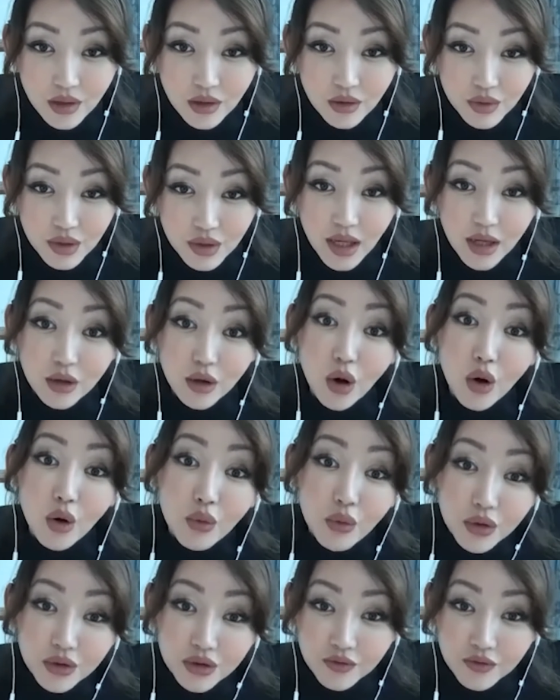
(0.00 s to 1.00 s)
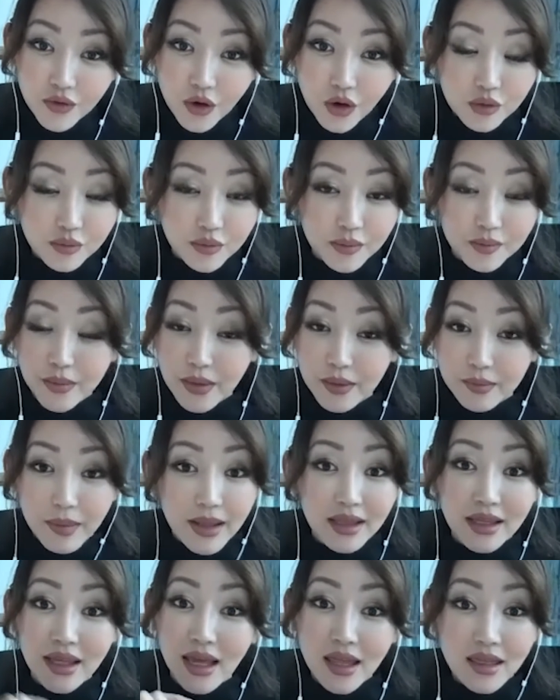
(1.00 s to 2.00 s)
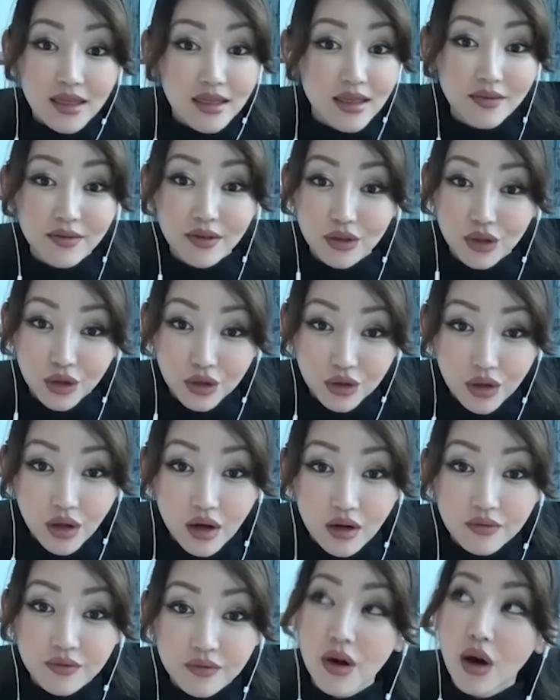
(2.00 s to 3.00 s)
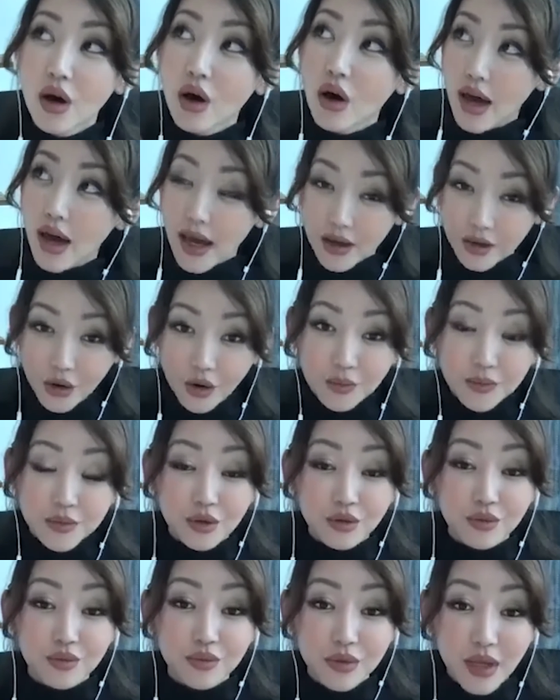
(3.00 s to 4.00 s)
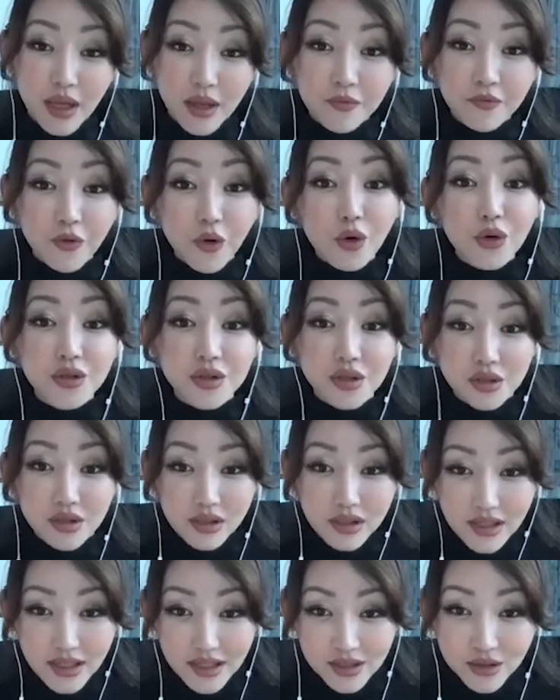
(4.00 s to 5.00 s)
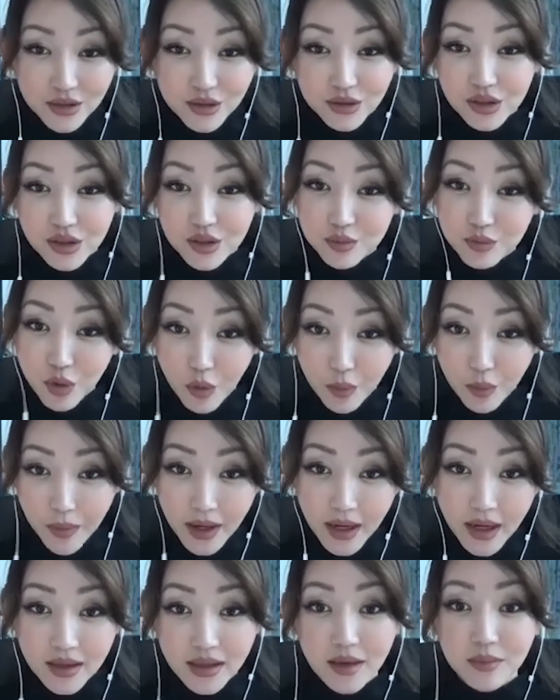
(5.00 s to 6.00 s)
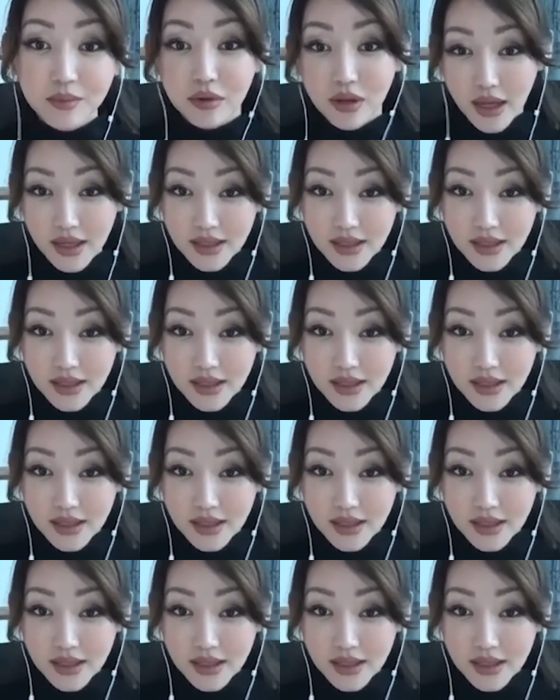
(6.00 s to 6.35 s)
We can lower the volume, but can never turn off at home. So they force us to listen to this propaganda blast.